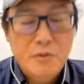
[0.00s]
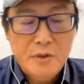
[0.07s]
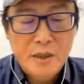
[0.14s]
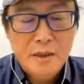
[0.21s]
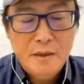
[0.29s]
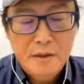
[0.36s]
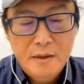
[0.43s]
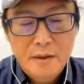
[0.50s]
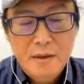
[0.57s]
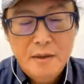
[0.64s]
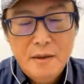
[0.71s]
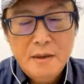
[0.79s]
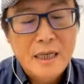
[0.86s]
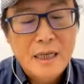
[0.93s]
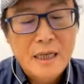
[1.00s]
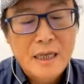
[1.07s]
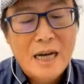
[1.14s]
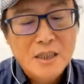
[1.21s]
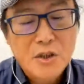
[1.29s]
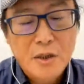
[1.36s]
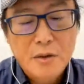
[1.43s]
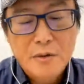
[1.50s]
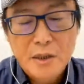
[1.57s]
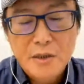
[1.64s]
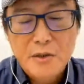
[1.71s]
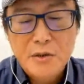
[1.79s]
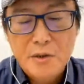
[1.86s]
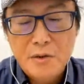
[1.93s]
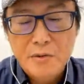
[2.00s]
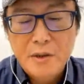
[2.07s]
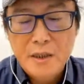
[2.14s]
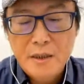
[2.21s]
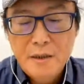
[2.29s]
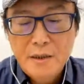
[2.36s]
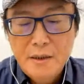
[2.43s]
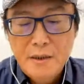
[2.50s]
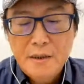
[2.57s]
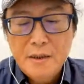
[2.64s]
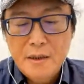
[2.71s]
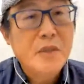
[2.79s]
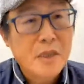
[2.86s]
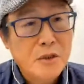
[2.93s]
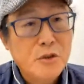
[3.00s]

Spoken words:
history, the untold history,